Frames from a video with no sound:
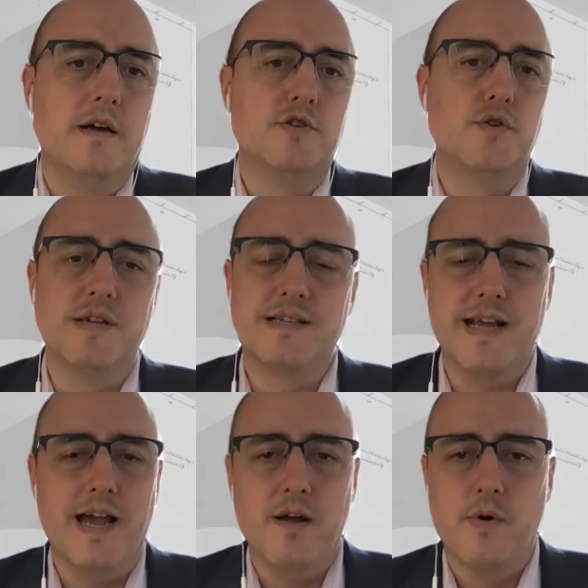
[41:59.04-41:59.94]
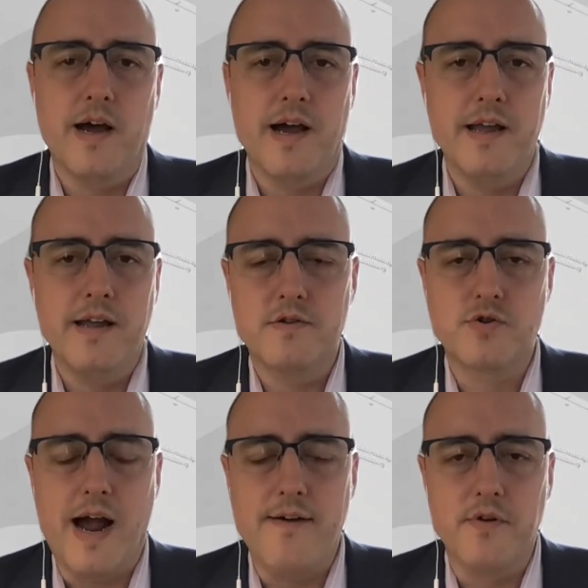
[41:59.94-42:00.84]
To this day, when I
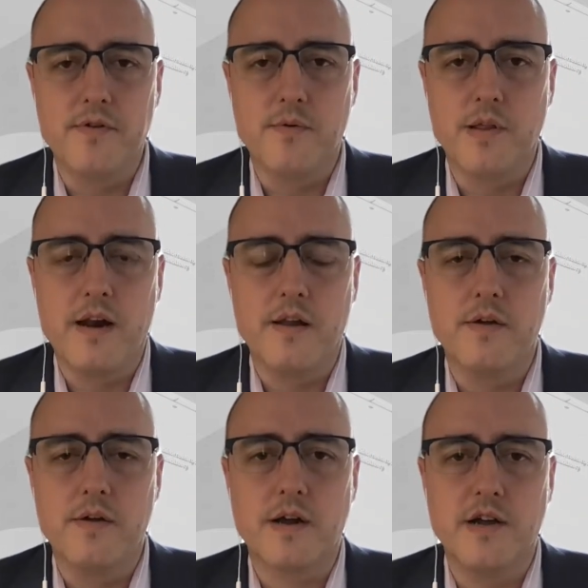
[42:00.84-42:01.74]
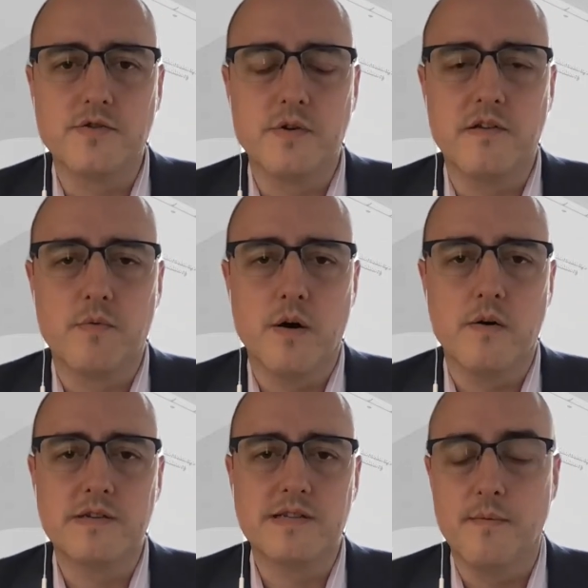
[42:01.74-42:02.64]
travel to a lot of the countries
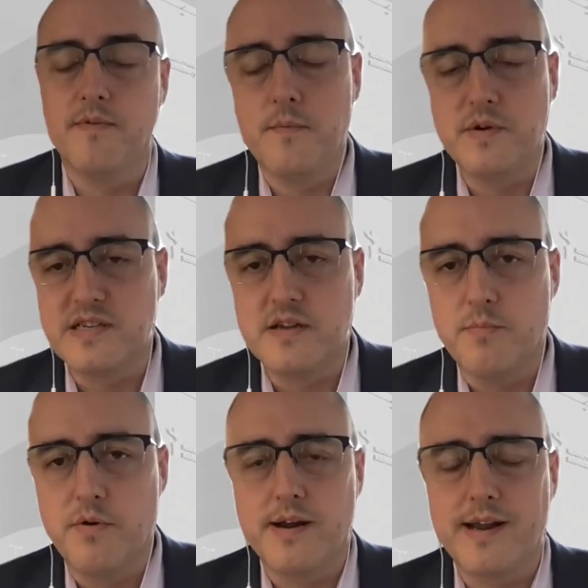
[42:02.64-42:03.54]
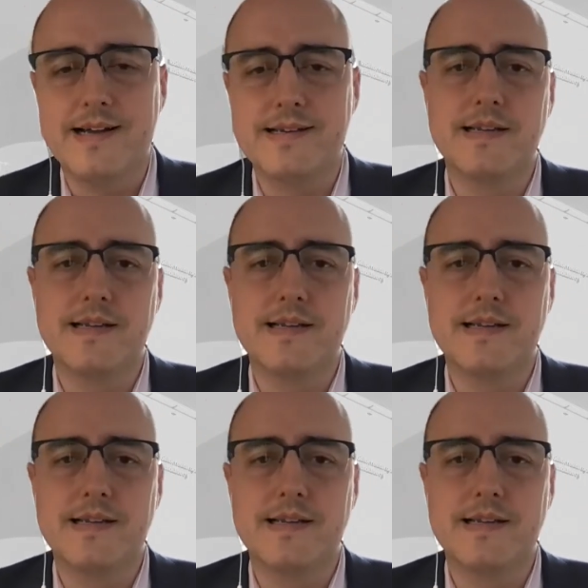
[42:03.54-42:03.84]
where some of them we still broadcast